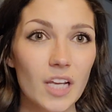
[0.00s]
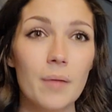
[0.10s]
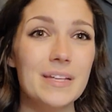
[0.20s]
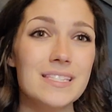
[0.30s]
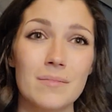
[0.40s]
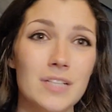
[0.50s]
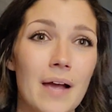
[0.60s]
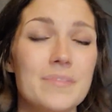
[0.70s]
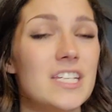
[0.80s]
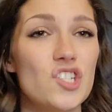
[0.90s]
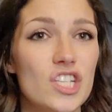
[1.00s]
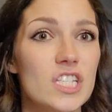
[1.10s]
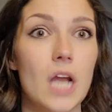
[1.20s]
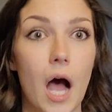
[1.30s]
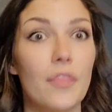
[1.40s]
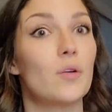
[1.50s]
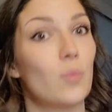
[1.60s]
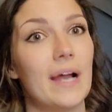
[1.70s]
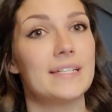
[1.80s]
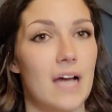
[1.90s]
And sometimes it's just not the
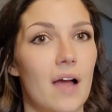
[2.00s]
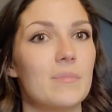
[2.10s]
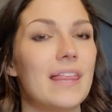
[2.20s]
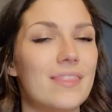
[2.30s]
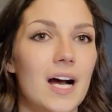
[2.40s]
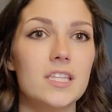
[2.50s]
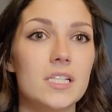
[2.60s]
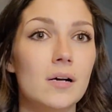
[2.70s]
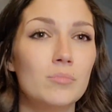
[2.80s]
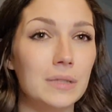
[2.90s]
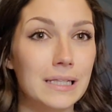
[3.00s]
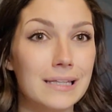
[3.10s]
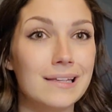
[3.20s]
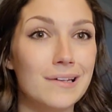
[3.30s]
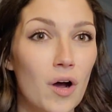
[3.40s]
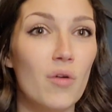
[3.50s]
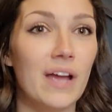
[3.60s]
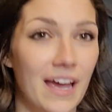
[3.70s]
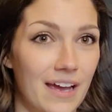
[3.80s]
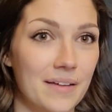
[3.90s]
right time, and that's completely
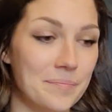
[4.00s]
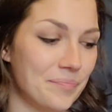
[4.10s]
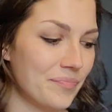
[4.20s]
okay.